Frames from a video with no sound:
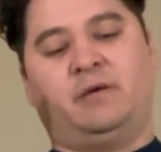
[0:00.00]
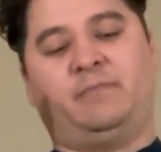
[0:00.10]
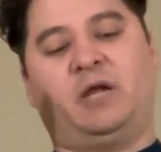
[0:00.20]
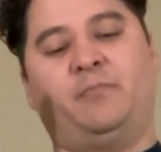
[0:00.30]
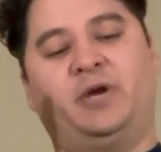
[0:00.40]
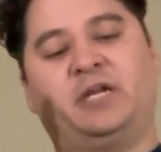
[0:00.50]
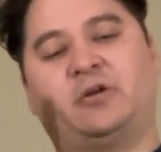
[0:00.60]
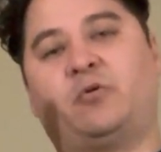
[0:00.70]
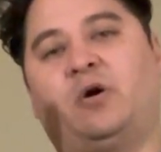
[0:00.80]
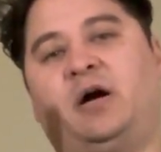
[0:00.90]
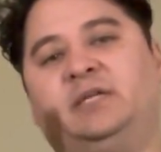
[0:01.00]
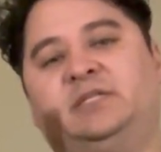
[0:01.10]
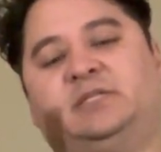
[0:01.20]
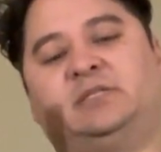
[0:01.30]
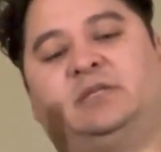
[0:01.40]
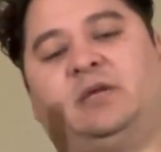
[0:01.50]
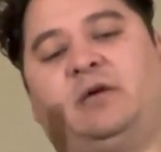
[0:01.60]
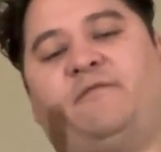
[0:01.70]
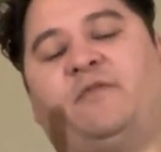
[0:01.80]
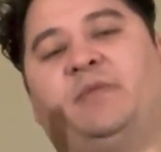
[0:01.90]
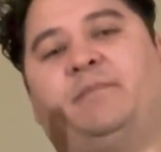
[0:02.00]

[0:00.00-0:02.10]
But I'll bring it across from